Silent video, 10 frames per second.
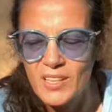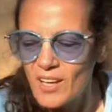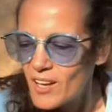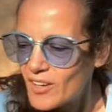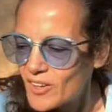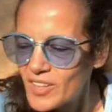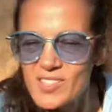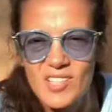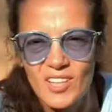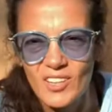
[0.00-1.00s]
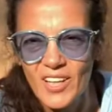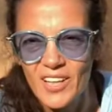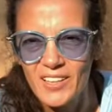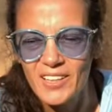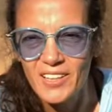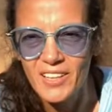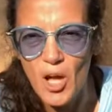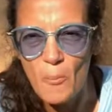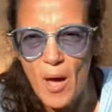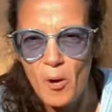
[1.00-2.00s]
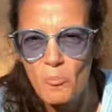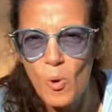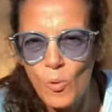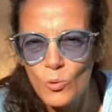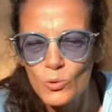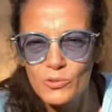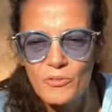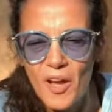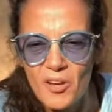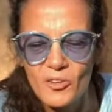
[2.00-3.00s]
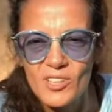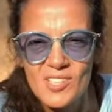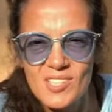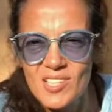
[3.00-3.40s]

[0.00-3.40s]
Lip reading: I think single-handedly combat mold, virus,